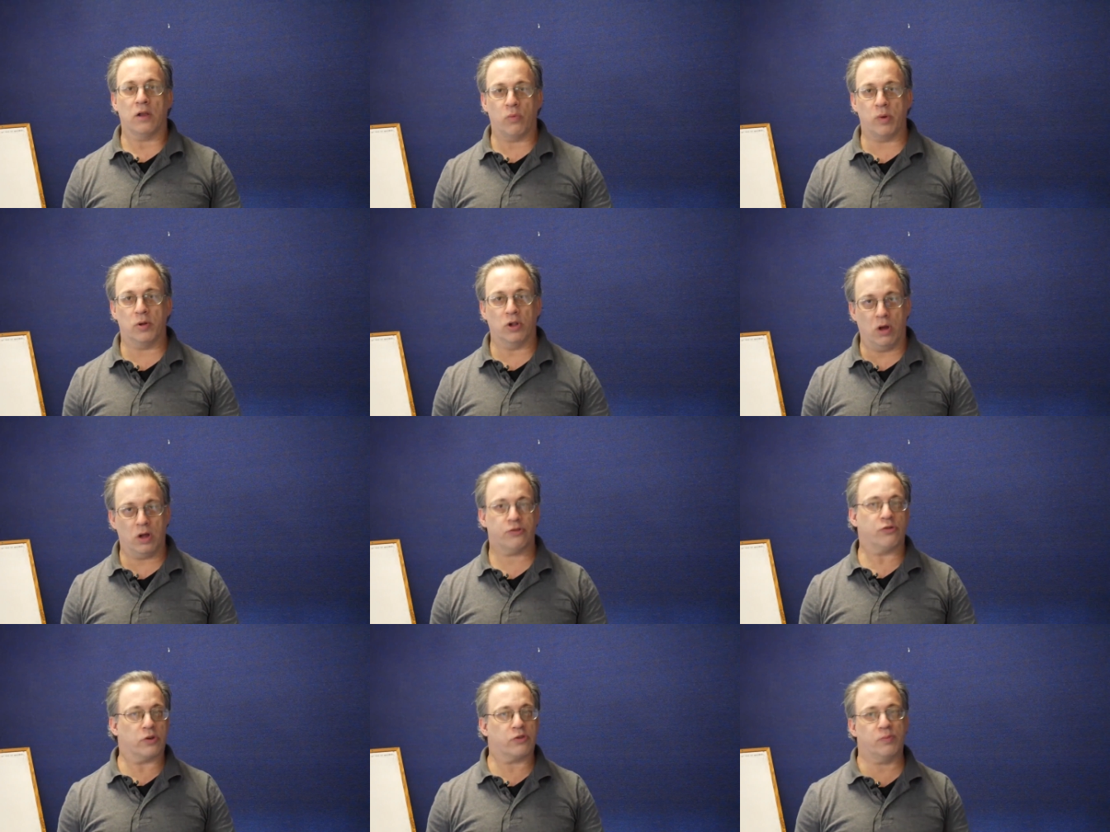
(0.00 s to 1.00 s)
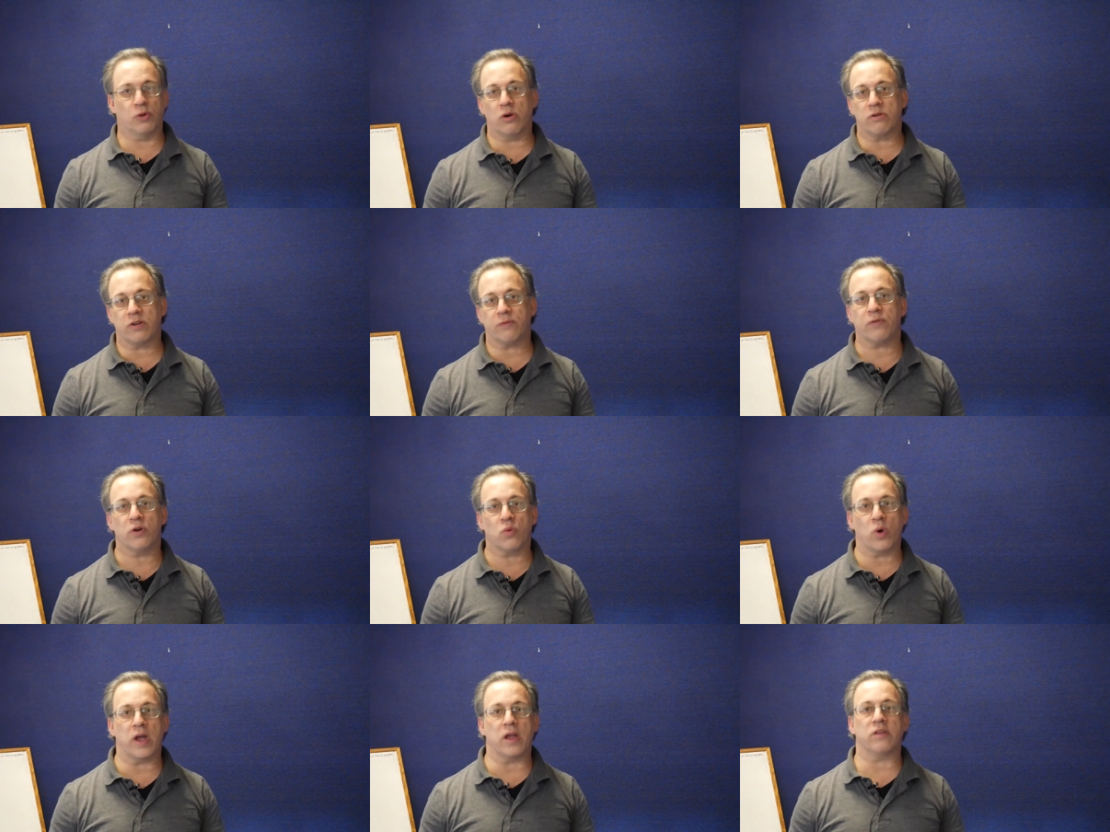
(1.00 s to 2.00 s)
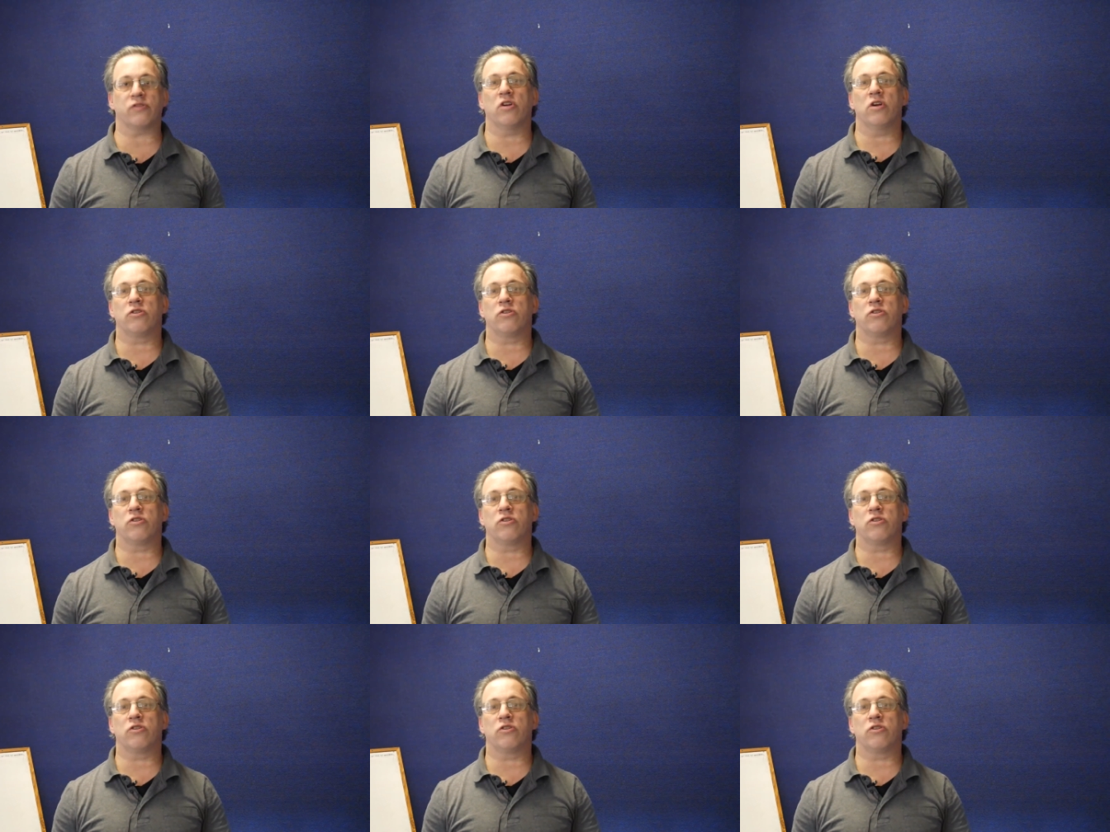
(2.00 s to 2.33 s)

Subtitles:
We will also explore different ways